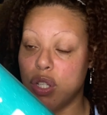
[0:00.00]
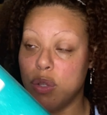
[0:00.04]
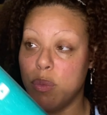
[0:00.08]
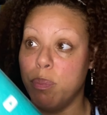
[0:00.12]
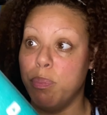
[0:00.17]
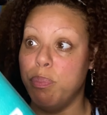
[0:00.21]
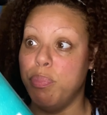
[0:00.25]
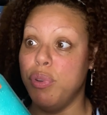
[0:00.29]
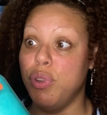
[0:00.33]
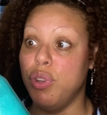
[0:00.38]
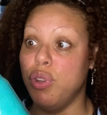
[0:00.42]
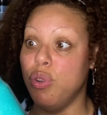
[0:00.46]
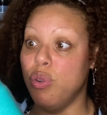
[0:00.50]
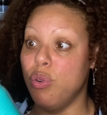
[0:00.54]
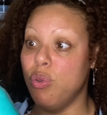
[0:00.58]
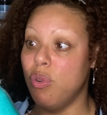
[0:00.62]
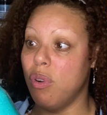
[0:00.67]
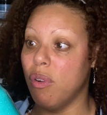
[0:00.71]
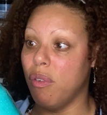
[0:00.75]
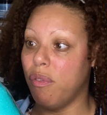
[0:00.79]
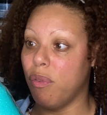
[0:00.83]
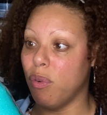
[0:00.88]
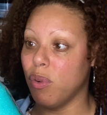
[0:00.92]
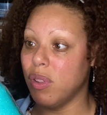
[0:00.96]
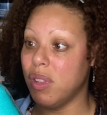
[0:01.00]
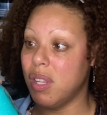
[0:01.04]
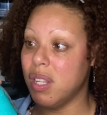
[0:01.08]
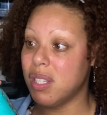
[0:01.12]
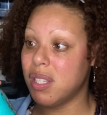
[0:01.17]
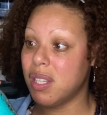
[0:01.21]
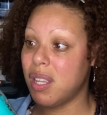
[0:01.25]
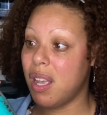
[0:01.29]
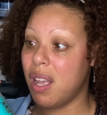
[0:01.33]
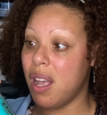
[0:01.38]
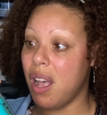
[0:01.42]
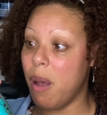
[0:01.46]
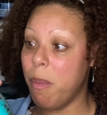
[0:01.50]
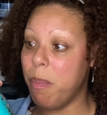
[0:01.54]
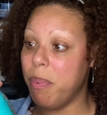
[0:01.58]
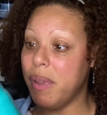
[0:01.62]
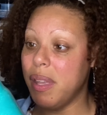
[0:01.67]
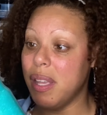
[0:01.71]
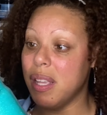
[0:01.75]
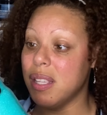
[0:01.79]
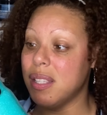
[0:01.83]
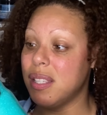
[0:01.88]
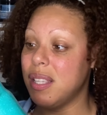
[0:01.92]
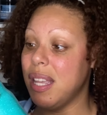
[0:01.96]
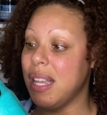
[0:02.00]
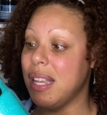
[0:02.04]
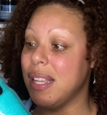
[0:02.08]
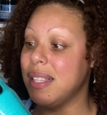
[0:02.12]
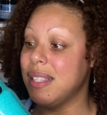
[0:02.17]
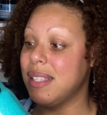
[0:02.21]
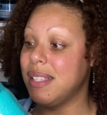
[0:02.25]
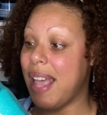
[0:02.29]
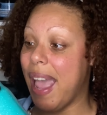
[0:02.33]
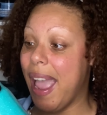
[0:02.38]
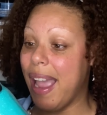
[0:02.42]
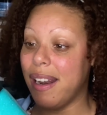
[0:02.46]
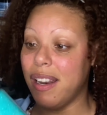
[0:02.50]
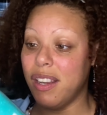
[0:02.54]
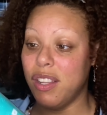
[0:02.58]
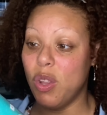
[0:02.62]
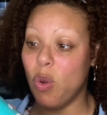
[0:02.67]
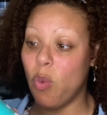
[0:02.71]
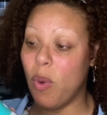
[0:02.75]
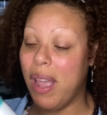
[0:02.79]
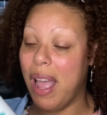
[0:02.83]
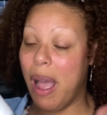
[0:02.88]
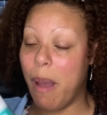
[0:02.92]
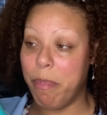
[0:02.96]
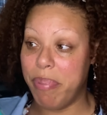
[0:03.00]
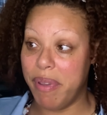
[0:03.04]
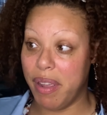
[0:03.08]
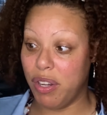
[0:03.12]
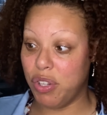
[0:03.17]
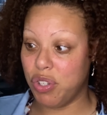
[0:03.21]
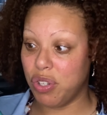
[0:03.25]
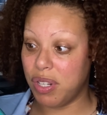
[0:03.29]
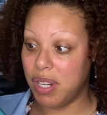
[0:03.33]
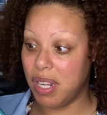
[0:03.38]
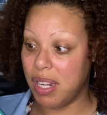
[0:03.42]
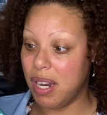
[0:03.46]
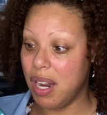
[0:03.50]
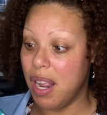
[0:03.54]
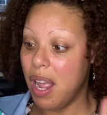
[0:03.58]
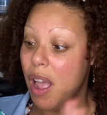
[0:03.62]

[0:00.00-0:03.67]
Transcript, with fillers: beautiful this cup is exactly the way i pictured it